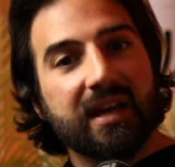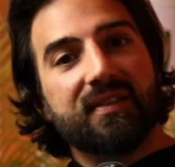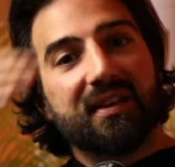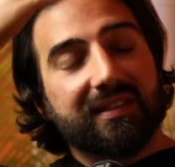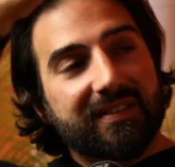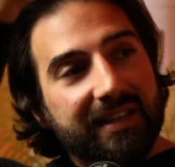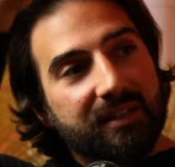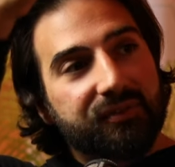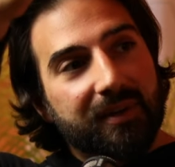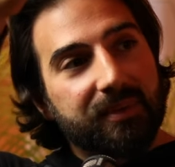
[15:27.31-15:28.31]
They
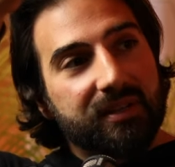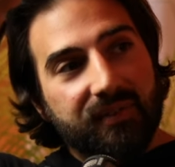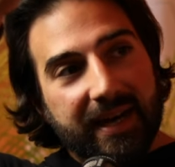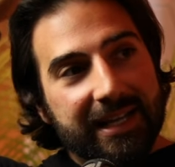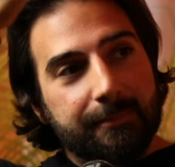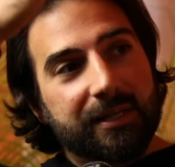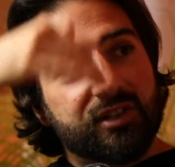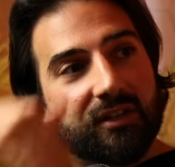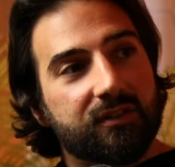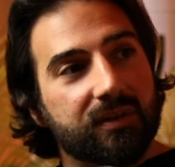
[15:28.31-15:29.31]
descended from the divine
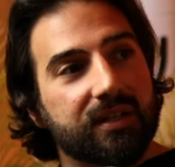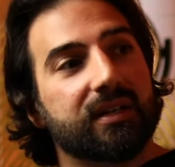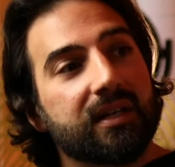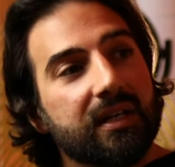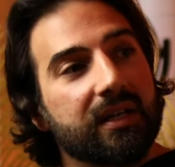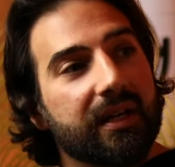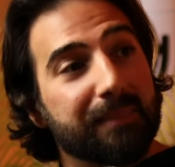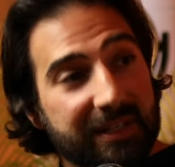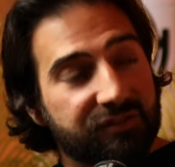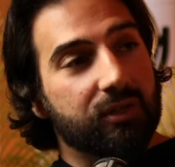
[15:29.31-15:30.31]
image into the
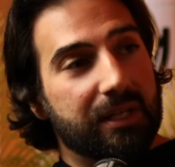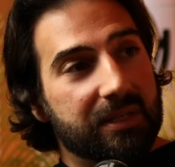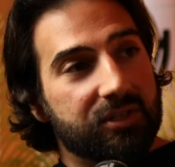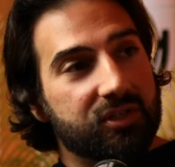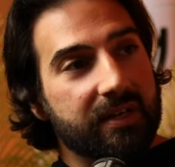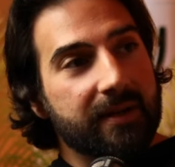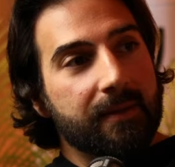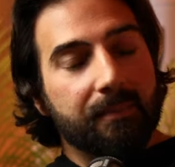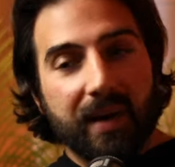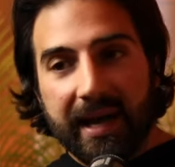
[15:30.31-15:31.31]
bestial image
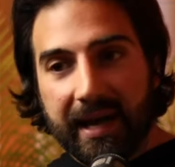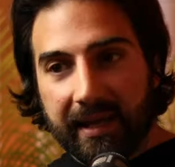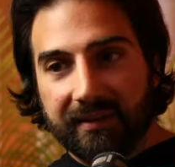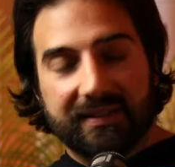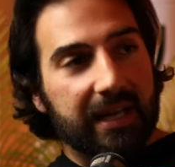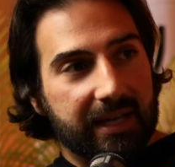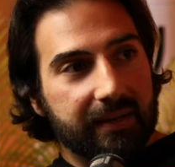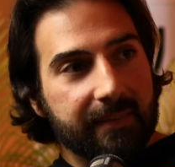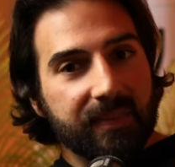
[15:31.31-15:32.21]
by sinning.